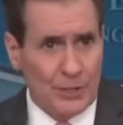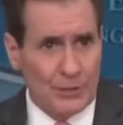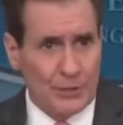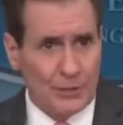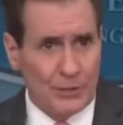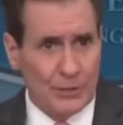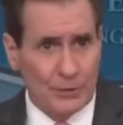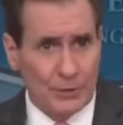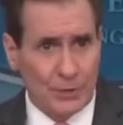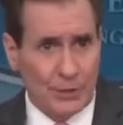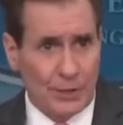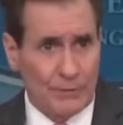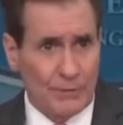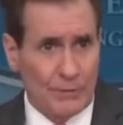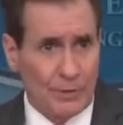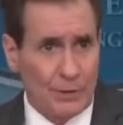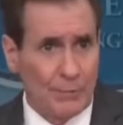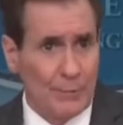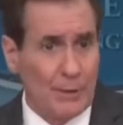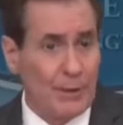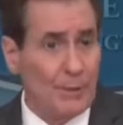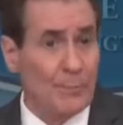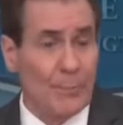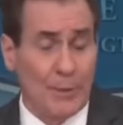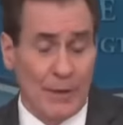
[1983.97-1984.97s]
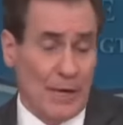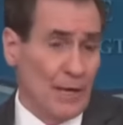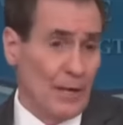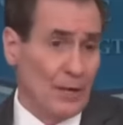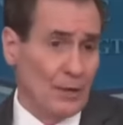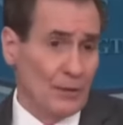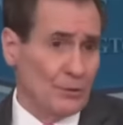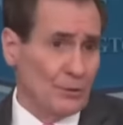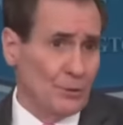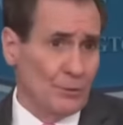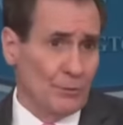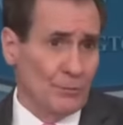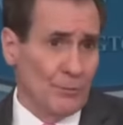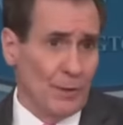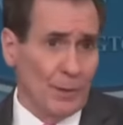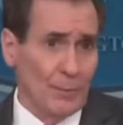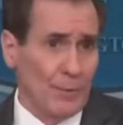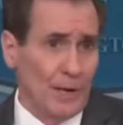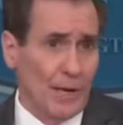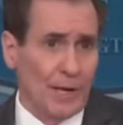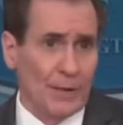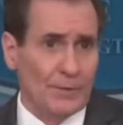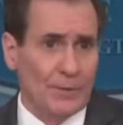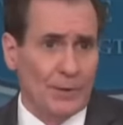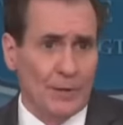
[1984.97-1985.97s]
numbers that you're giving me, but I
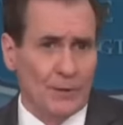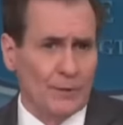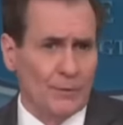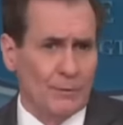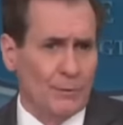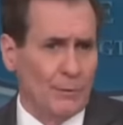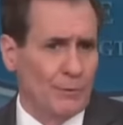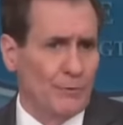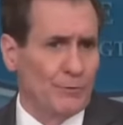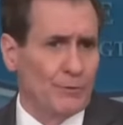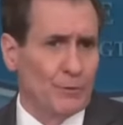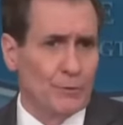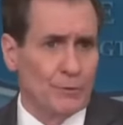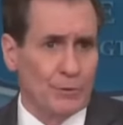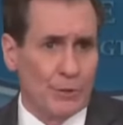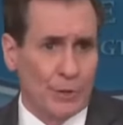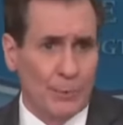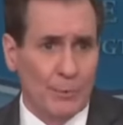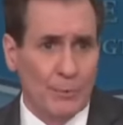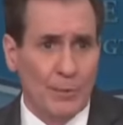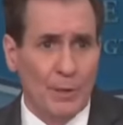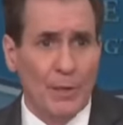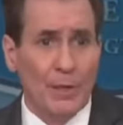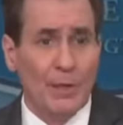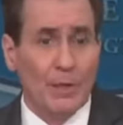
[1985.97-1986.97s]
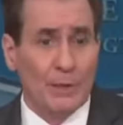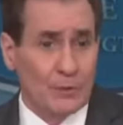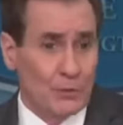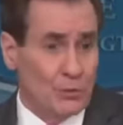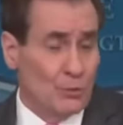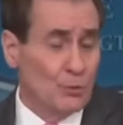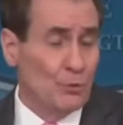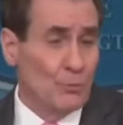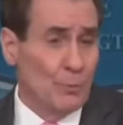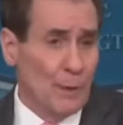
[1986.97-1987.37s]
also am not here to refute them.